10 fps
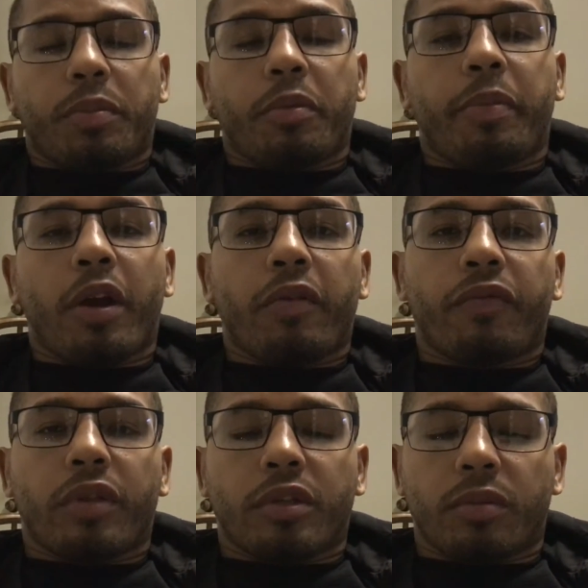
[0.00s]
prepare
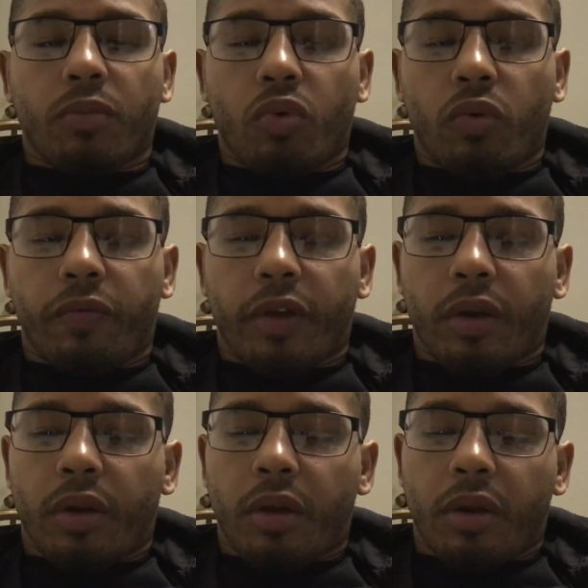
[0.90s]
for this move
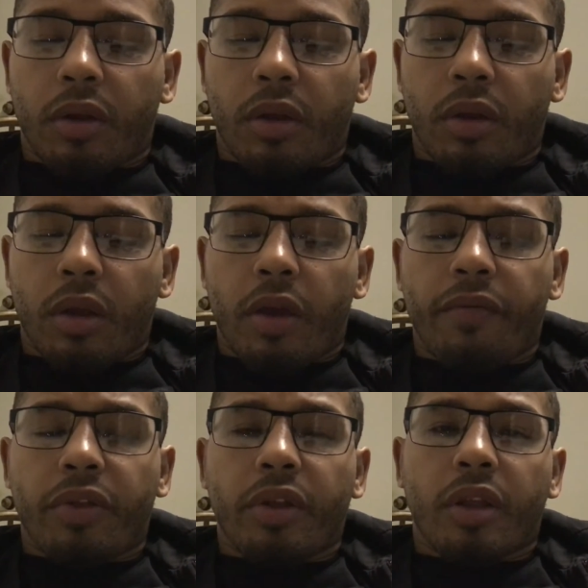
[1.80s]
and
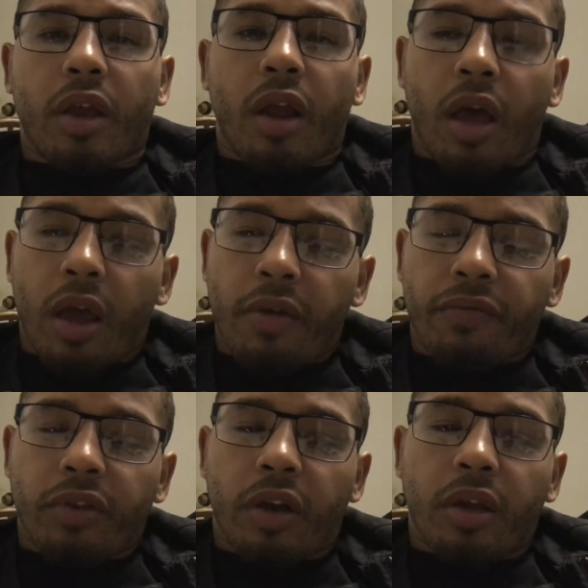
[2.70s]
everything that
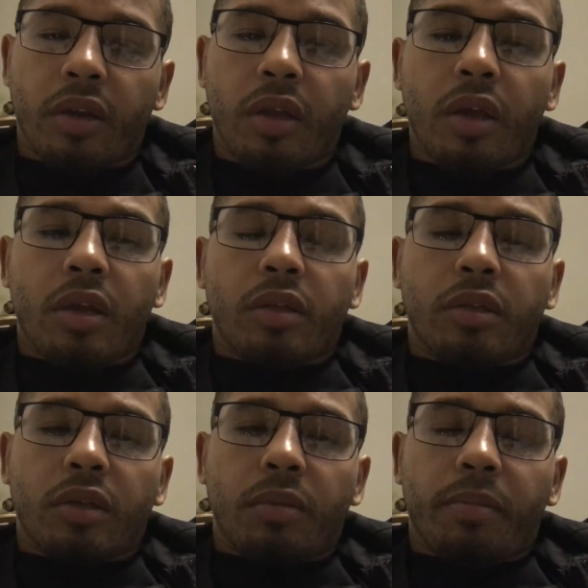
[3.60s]
I've done
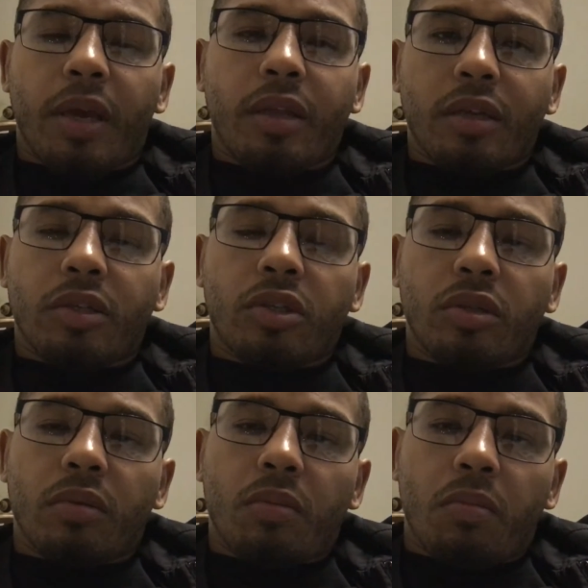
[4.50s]
to make
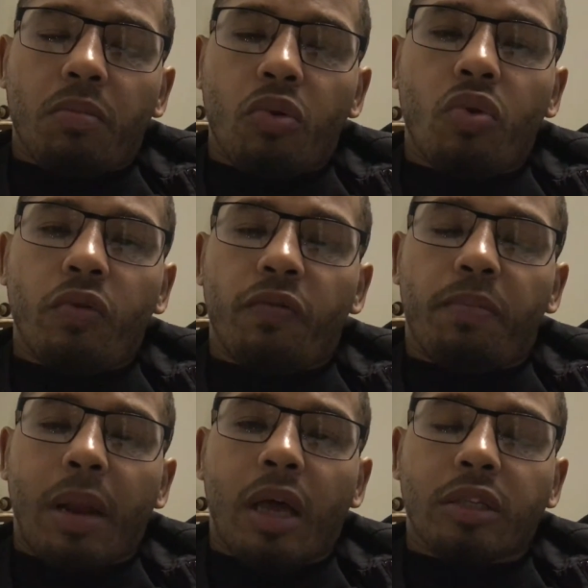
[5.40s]
this move
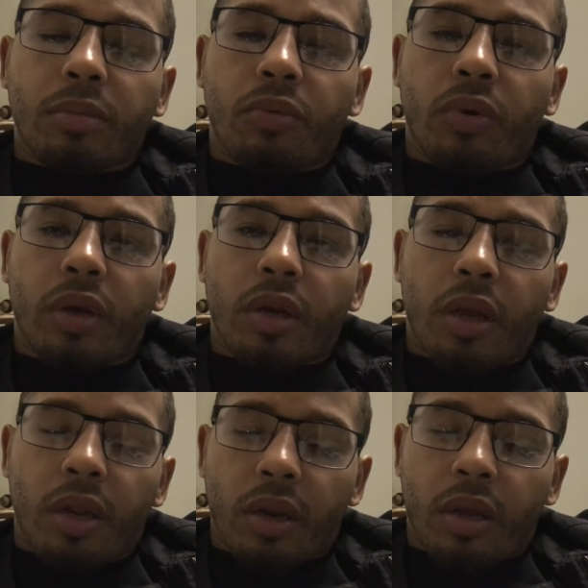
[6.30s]
plausible and
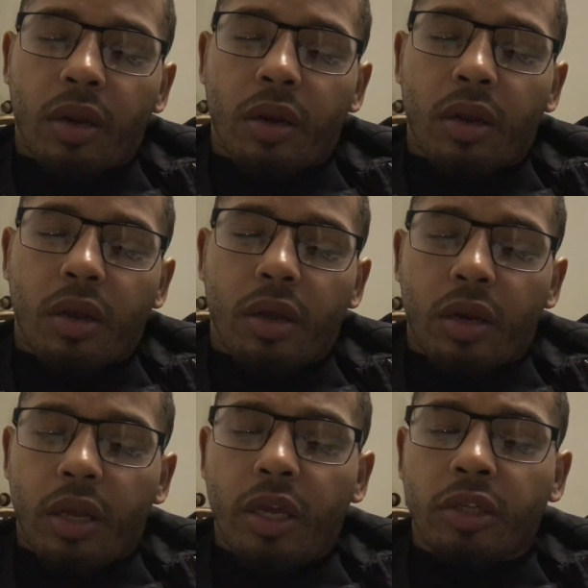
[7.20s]

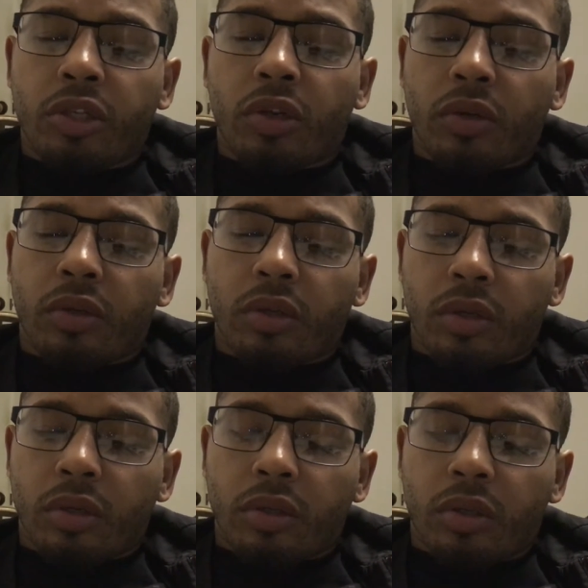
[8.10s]
easier
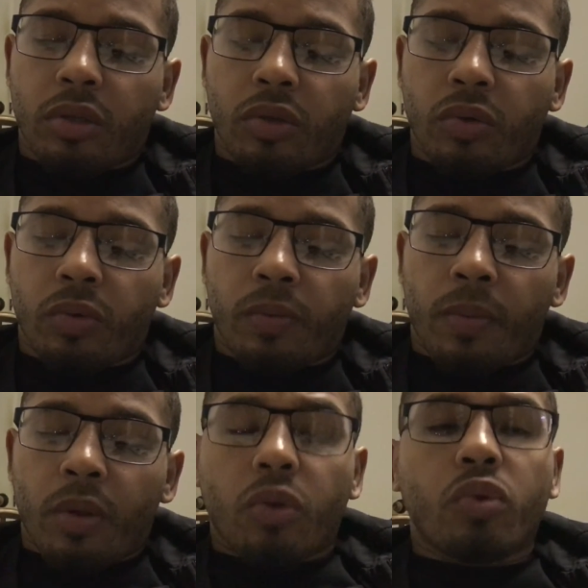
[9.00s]
to do?
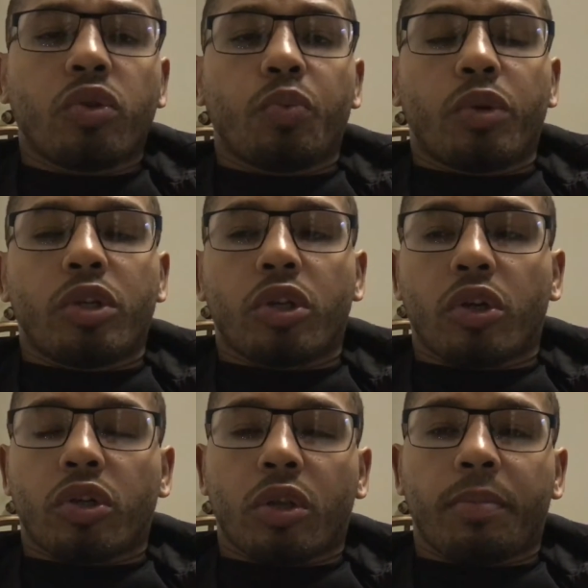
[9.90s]
Do some
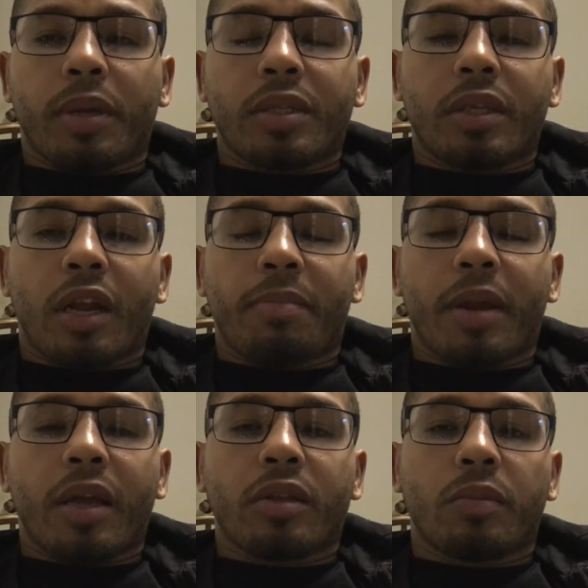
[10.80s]
research on the place that I
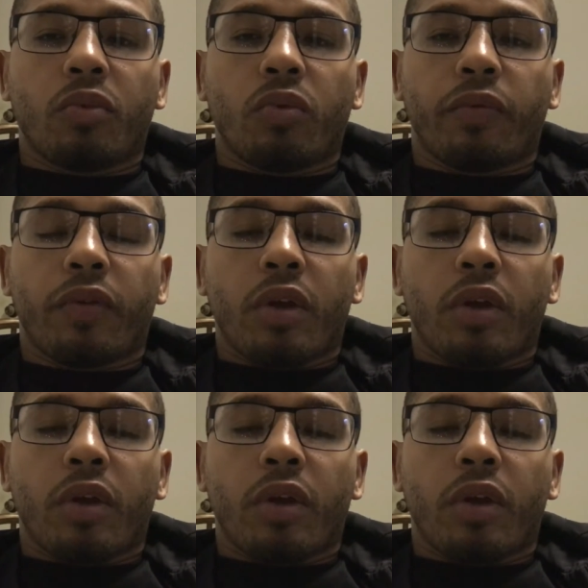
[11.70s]
plan to move.